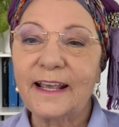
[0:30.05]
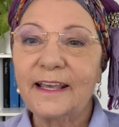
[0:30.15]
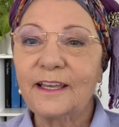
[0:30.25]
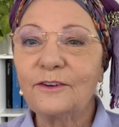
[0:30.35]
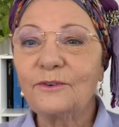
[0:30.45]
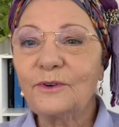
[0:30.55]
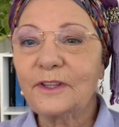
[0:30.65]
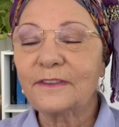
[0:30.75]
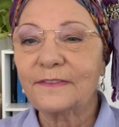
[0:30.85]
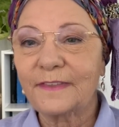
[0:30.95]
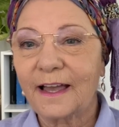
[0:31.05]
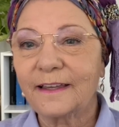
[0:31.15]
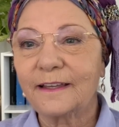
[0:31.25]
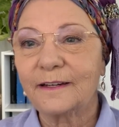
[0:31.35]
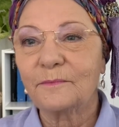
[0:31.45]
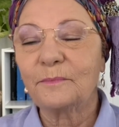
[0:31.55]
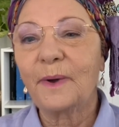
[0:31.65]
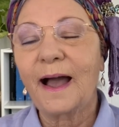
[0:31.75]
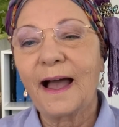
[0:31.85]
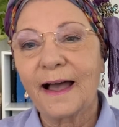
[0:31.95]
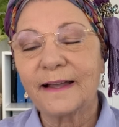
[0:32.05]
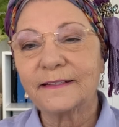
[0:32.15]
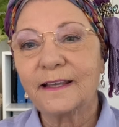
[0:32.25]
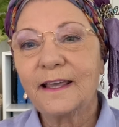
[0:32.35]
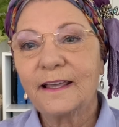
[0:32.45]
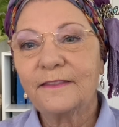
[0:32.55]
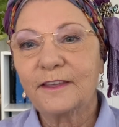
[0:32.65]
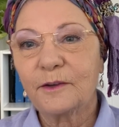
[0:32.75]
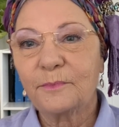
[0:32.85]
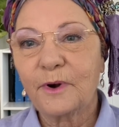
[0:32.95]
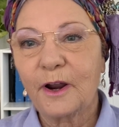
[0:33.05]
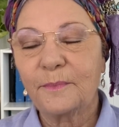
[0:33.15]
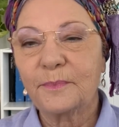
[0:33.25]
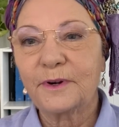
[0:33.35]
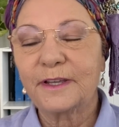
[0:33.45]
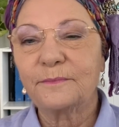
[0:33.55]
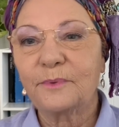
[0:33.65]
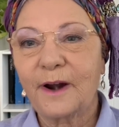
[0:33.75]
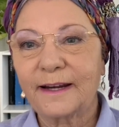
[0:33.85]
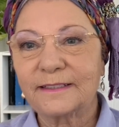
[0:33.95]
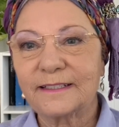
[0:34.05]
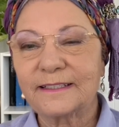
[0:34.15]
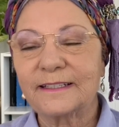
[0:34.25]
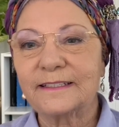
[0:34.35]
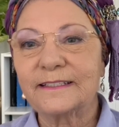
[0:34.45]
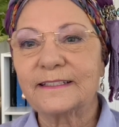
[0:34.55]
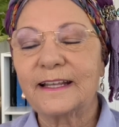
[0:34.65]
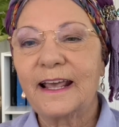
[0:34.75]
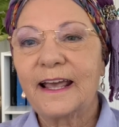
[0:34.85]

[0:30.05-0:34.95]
in order that they can impart the appropriate practices,